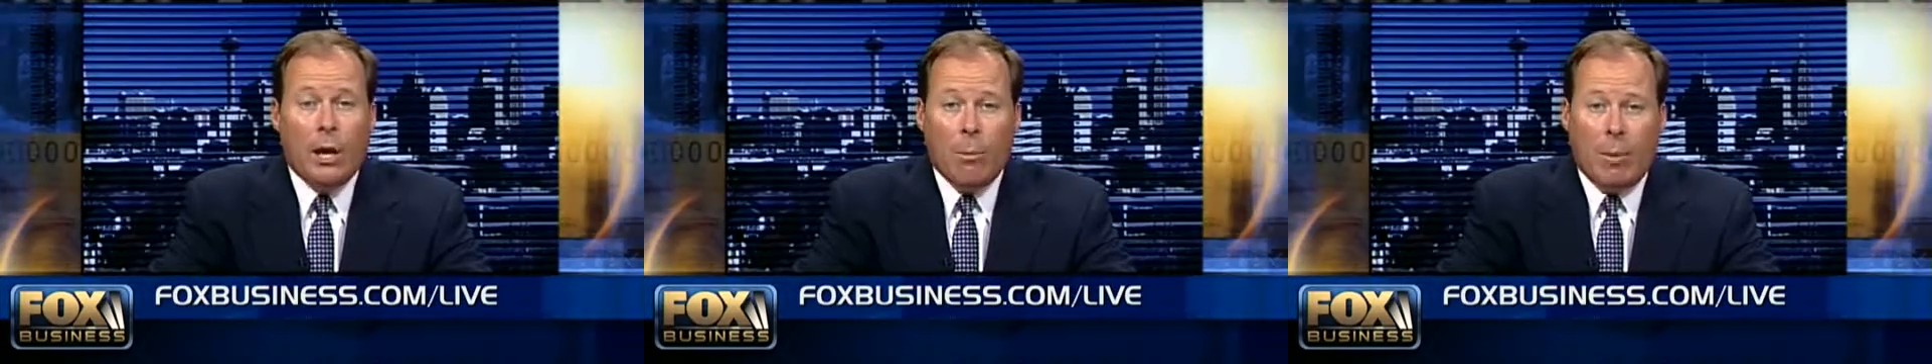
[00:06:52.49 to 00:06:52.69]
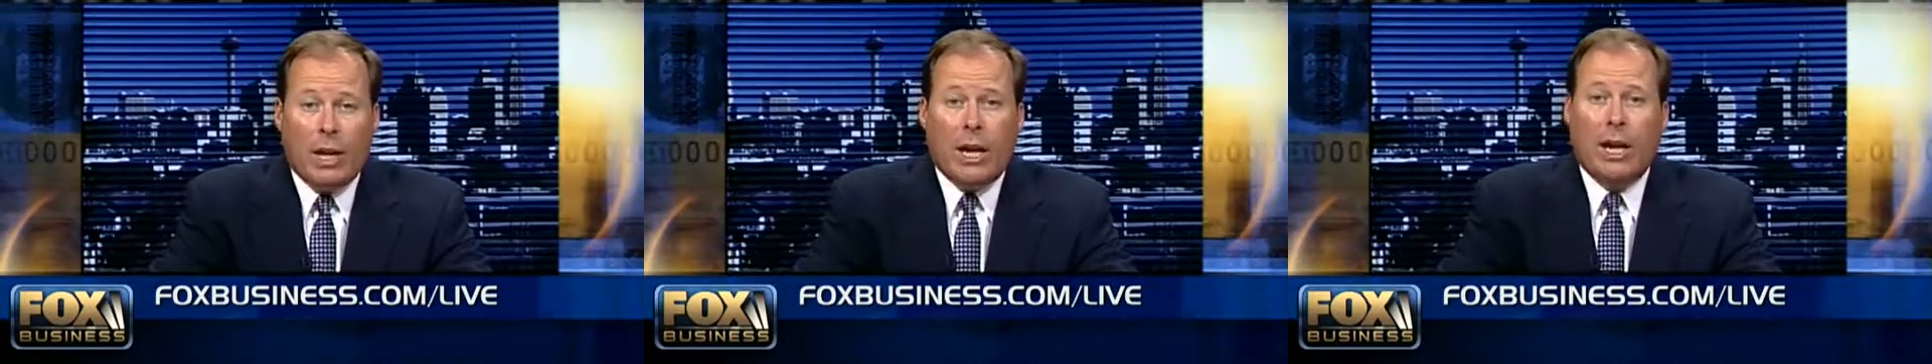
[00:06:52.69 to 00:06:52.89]

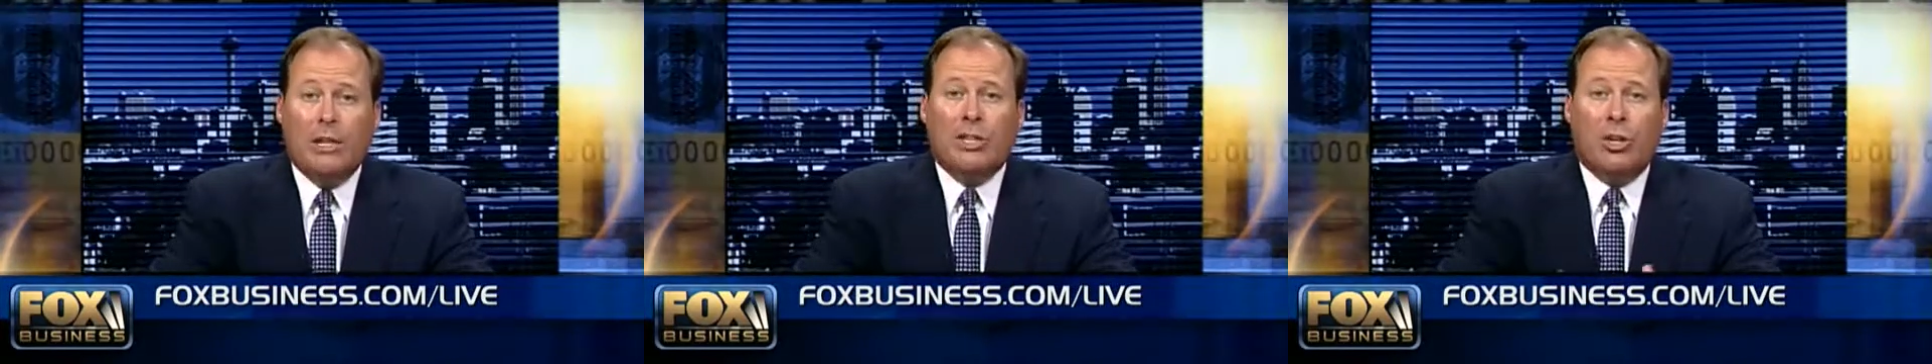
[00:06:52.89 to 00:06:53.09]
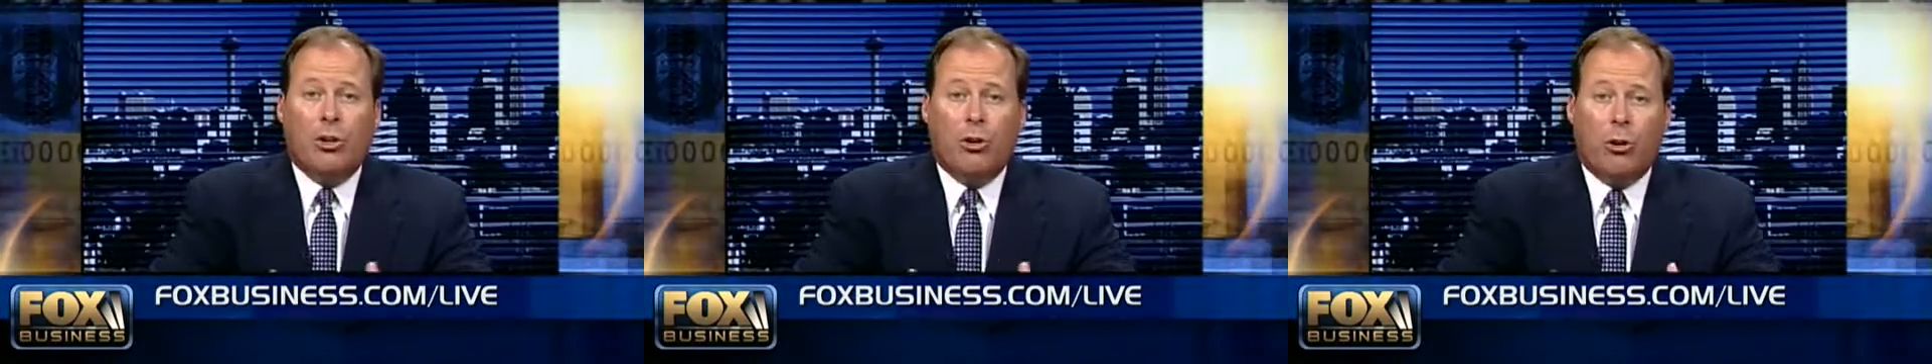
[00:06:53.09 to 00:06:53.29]
Because
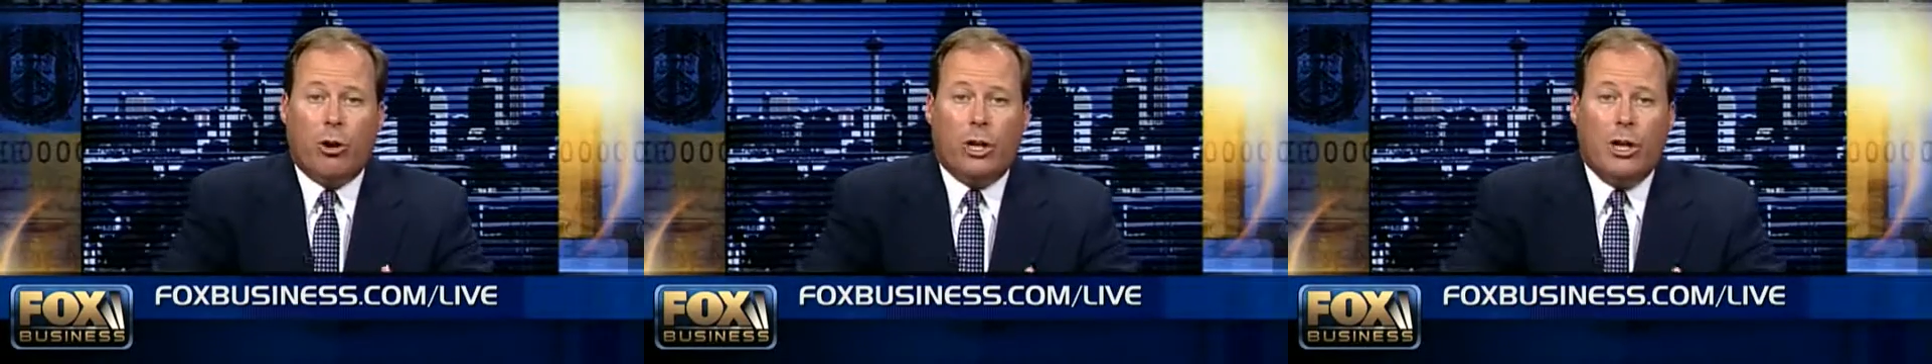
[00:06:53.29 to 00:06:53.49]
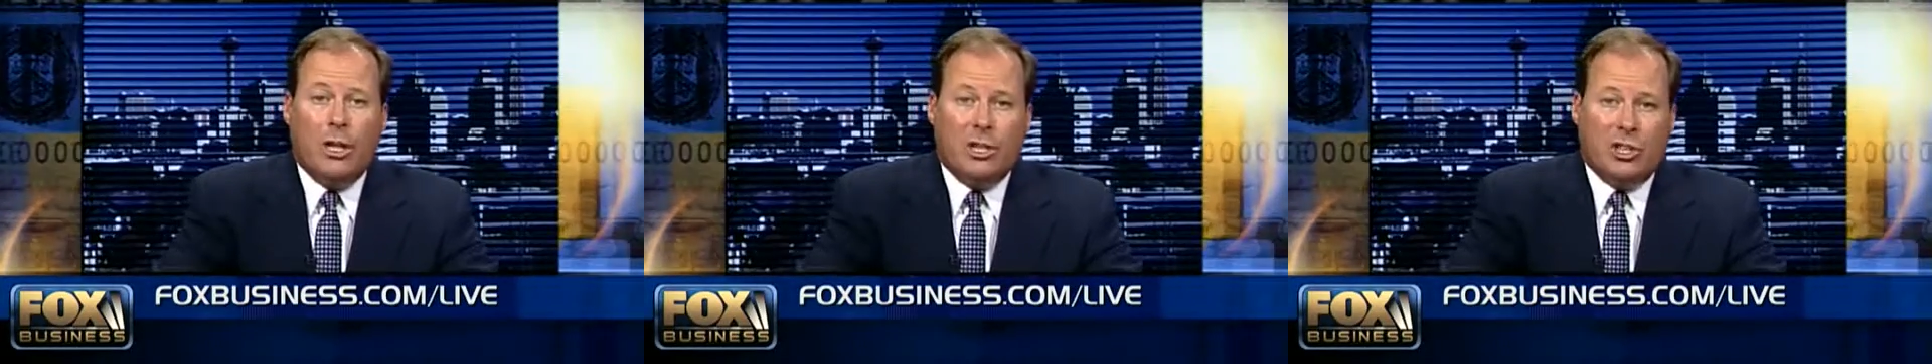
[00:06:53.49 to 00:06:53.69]
you're
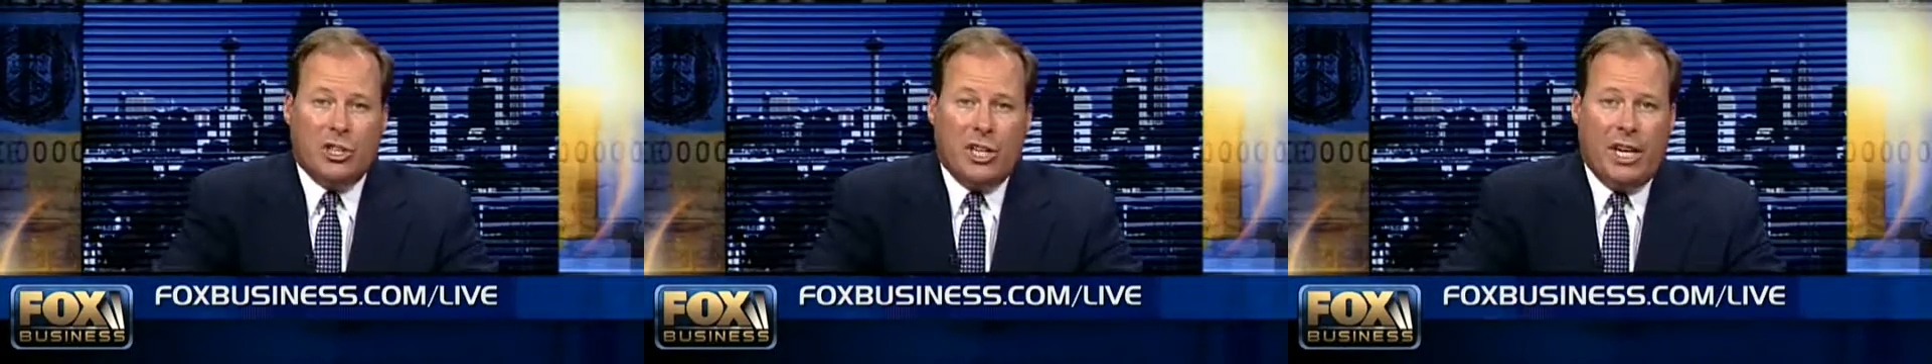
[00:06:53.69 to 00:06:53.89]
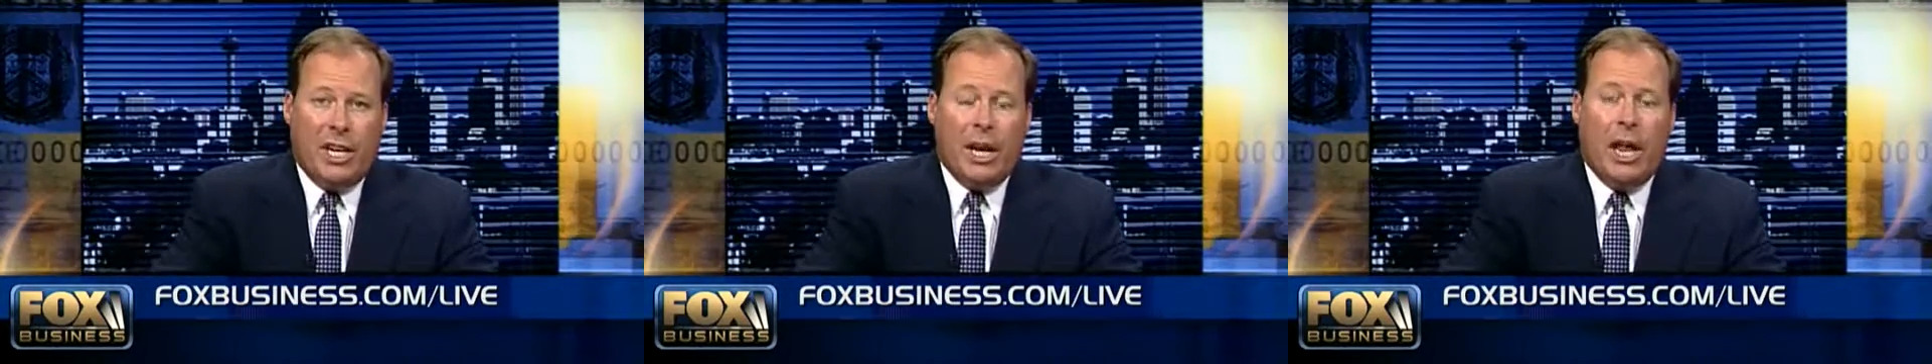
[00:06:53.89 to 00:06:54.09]
going to
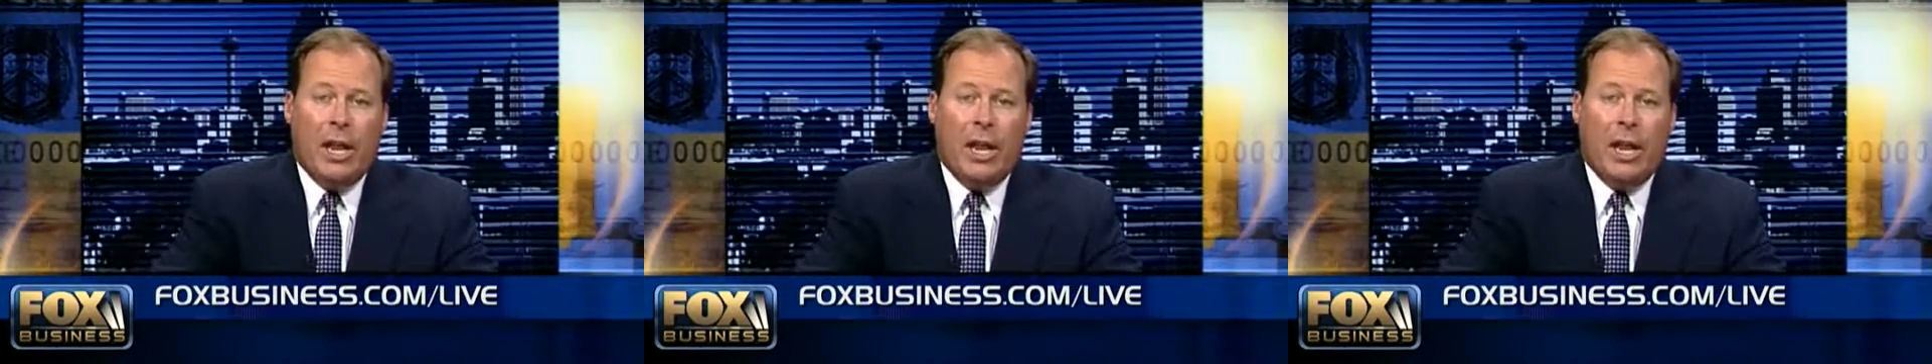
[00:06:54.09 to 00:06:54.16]
see